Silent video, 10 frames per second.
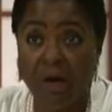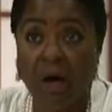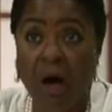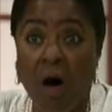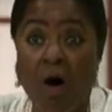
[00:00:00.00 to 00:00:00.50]

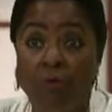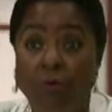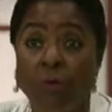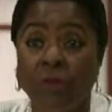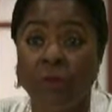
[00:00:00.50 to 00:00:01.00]
All
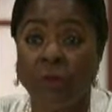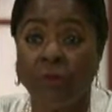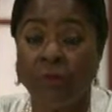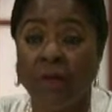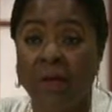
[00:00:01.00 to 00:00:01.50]
four of
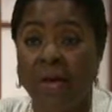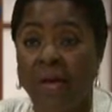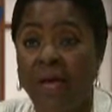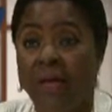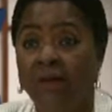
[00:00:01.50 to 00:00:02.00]
those.
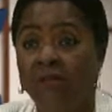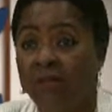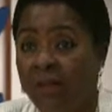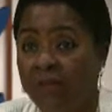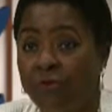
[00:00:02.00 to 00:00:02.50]
And
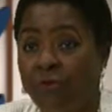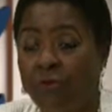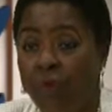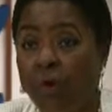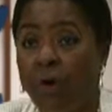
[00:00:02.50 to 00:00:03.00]
just for
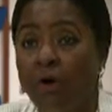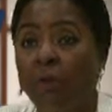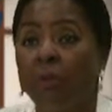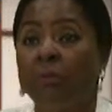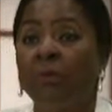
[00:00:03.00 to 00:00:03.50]
your
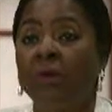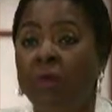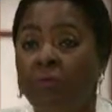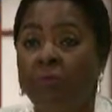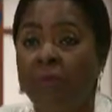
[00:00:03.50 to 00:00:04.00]

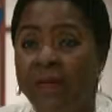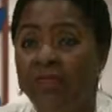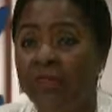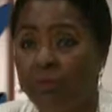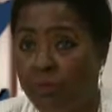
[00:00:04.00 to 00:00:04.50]

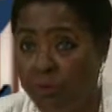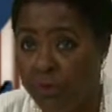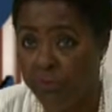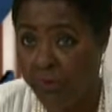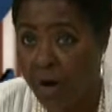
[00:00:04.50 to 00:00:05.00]
information
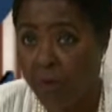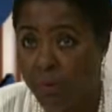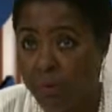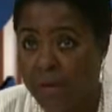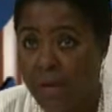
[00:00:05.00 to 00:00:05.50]
moving
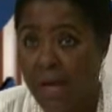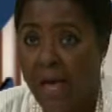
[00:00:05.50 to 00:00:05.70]
forward,